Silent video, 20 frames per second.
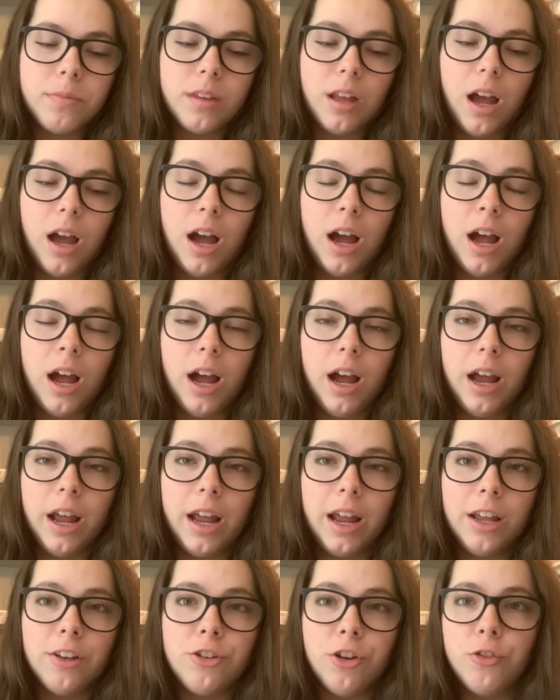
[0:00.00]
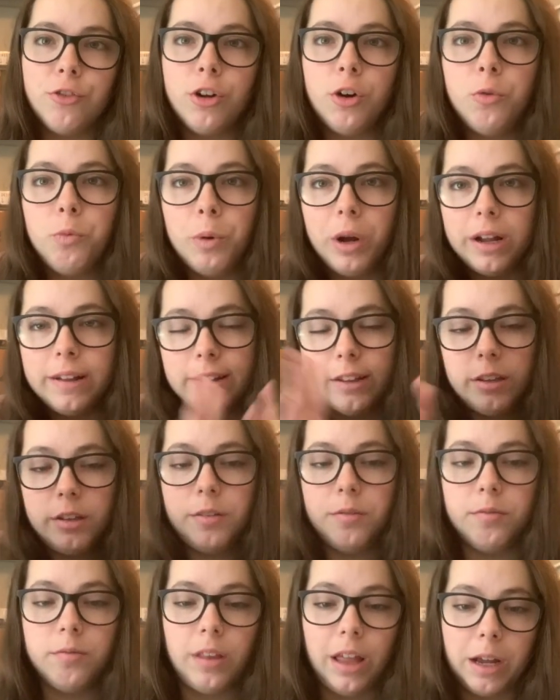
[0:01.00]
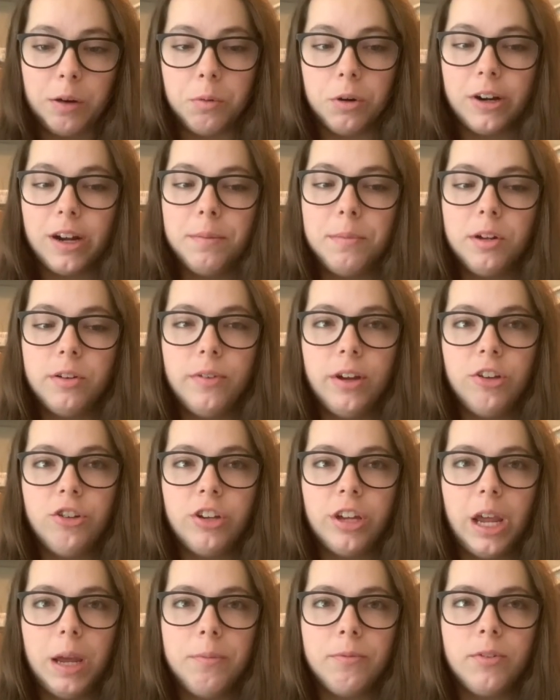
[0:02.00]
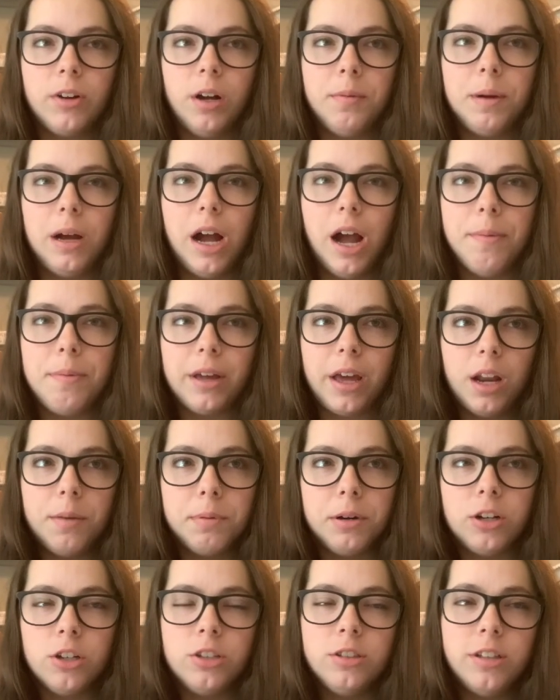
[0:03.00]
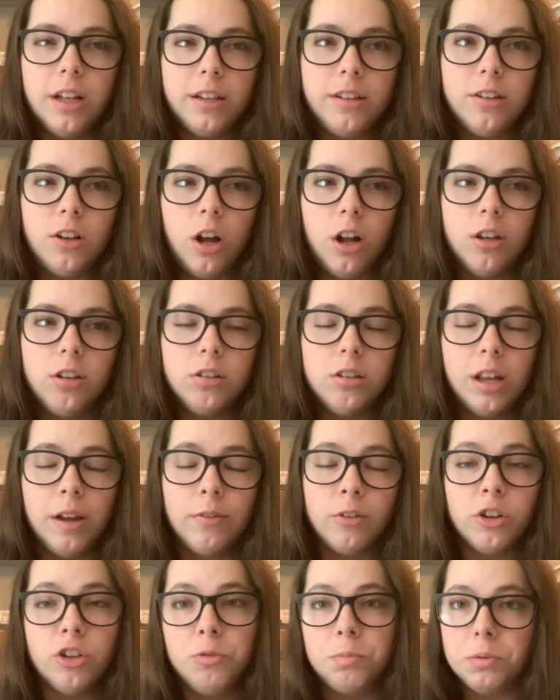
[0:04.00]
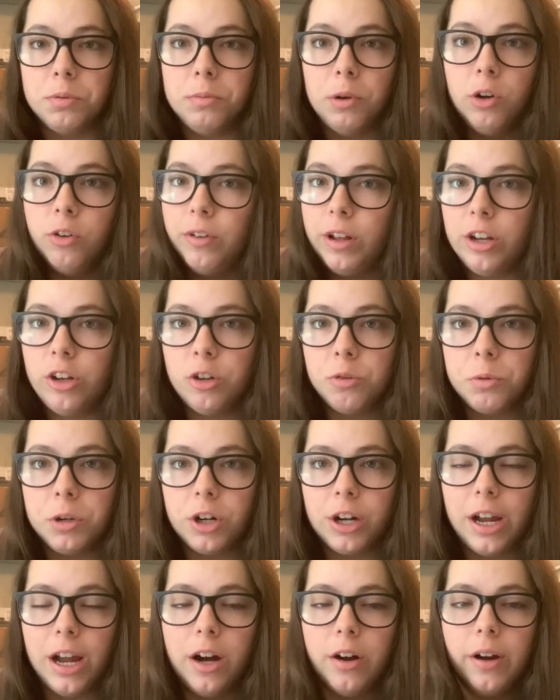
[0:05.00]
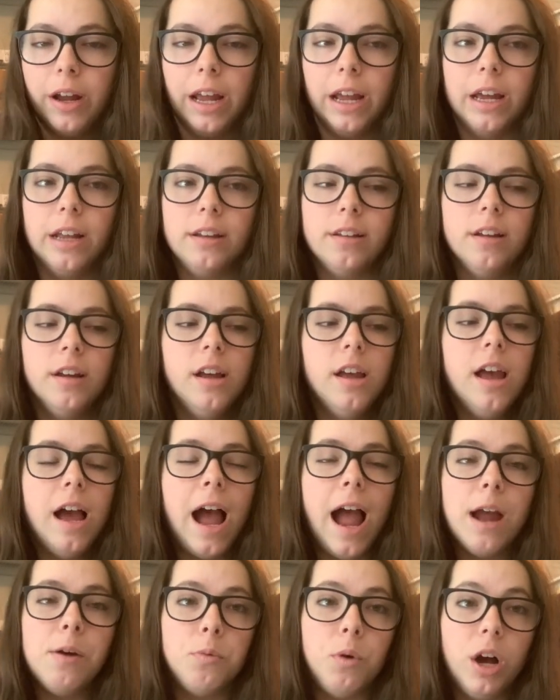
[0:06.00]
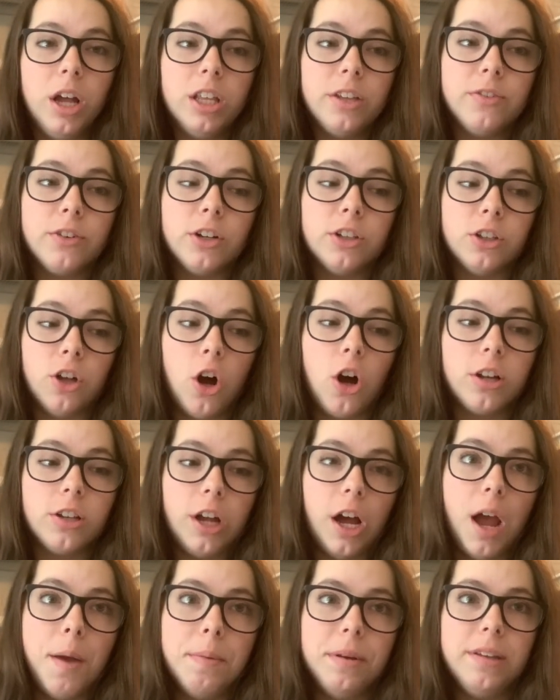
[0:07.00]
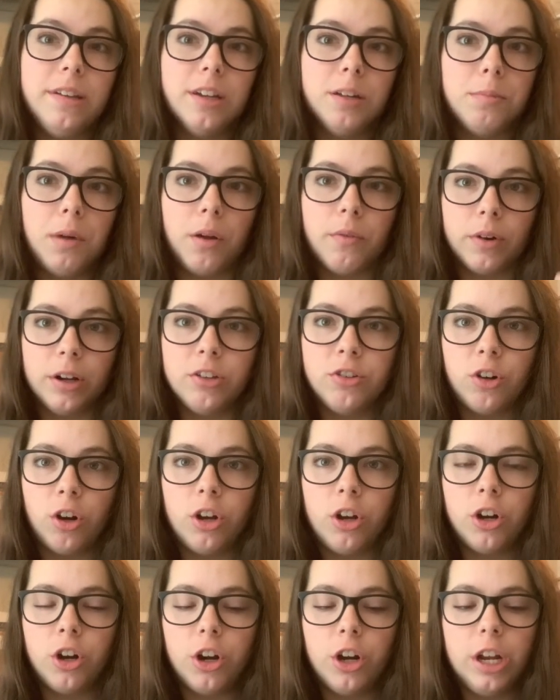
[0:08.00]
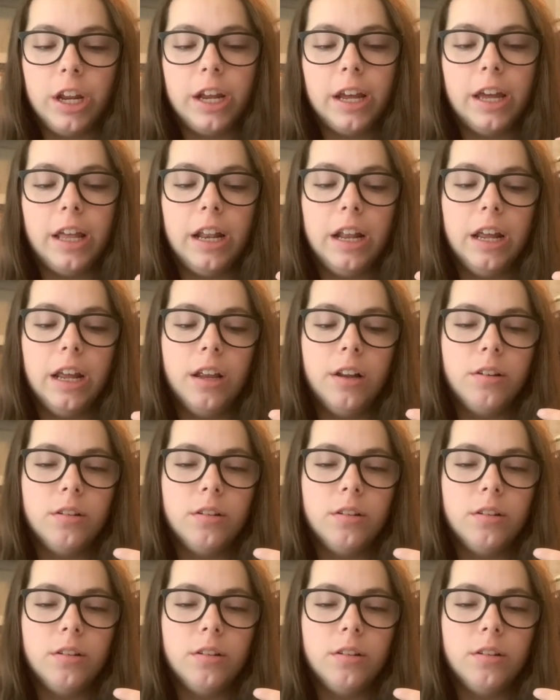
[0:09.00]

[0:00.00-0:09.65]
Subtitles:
I don't know where this like workout motivation came from. I'm the kind of person that's not ever super motivated to work out, and I was for a long time until my wrist started hurting, and